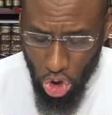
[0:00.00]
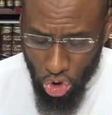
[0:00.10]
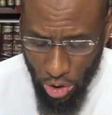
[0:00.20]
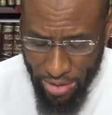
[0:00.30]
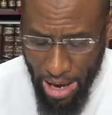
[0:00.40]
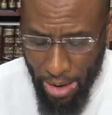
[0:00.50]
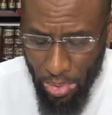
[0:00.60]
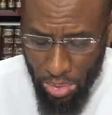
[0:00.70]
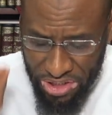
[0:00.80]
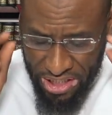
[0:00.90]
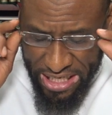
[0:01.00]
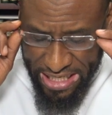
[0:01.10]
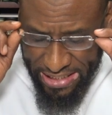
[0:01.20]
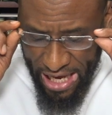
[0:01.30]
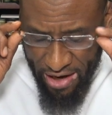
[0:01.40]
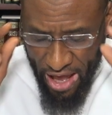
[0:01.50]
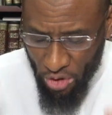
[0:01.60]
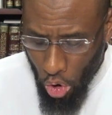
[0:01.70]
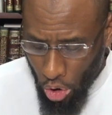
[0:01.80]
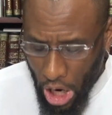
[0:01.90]
So Imam Muzani he said,
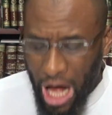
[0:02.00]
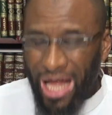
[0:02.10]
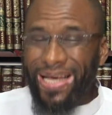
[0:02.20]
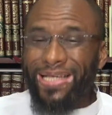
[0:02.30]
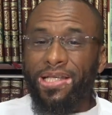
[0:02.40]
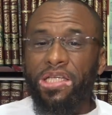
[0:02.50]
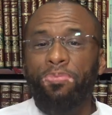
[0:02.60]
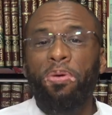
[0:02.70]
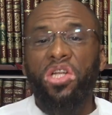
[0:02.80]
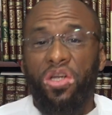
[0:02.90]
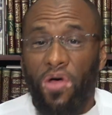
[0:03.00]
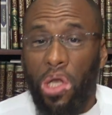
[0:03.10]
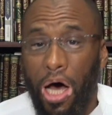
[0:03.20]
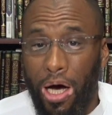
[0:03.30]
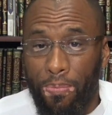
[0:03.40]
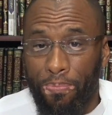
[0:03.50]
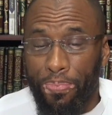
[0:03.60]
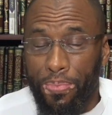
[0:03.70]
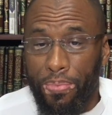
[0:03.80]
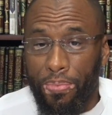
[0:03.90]
and the Quran is the speech of Allah.
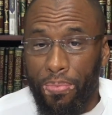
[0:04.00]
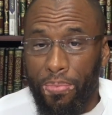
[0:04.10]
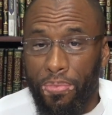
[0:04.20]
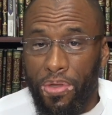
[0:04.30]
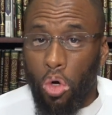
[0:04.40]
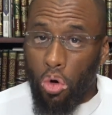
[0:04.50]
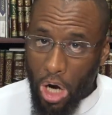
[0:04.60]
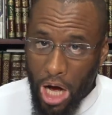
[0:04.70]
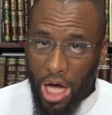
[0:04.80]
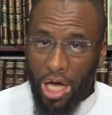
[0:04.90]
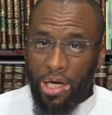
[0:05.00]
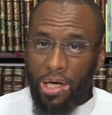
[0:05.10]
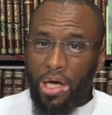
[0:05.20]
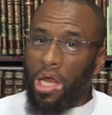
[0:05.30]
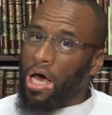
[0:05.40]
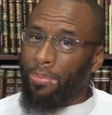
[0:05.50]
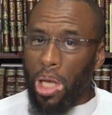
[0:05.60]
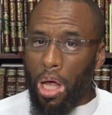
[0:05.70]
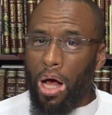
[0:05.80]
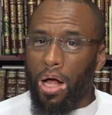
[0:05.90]
The Quran, Kalam
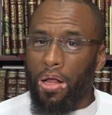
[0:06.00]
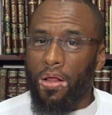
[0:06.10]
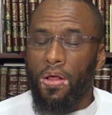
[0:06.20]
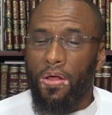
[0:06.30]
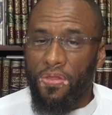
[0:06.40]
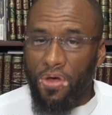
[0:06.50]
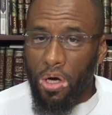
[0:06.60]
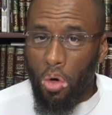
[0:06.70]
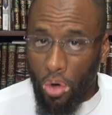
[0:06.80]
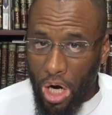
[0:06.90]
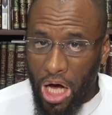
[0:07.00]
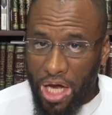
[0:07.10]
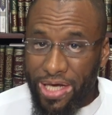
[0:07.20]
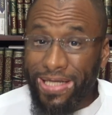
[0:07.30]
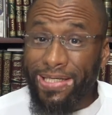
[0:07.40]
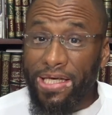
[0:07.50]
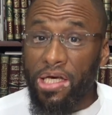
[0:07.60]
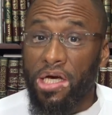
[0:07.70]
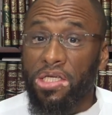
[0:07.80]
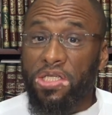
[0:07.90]
Allah. The Quran is
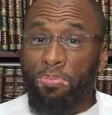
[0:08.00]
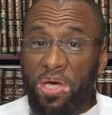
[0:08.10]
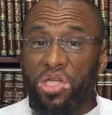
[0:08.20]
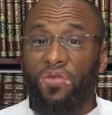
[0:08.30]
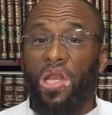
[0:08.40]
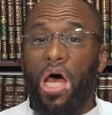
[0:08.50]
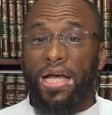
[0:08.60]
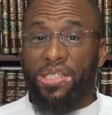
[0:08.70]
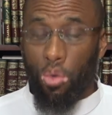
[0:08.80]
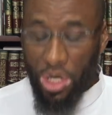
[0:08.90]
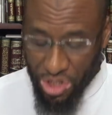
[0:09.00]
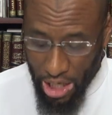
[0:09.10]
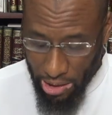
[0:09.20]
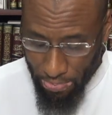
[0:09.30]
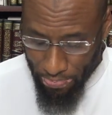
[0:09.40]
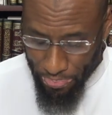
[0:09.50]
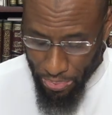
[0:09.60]
the speech of Allah Azza wa Jal.